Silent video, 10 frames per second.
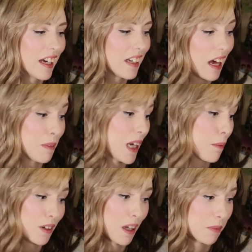And I mean, I
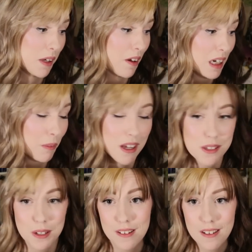put it up there anyway.
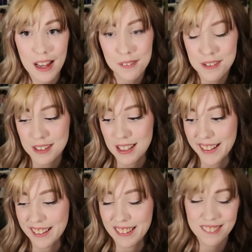So I was
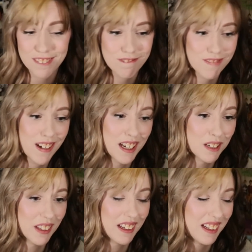like,
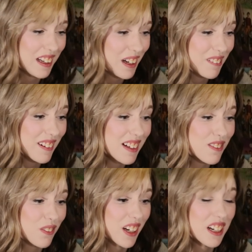kind of like, you know what,
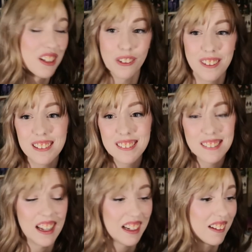if I'm gonna do it,
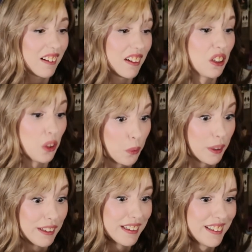I gotta do
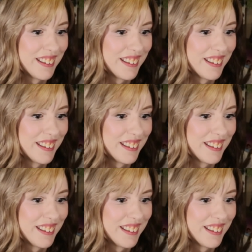it.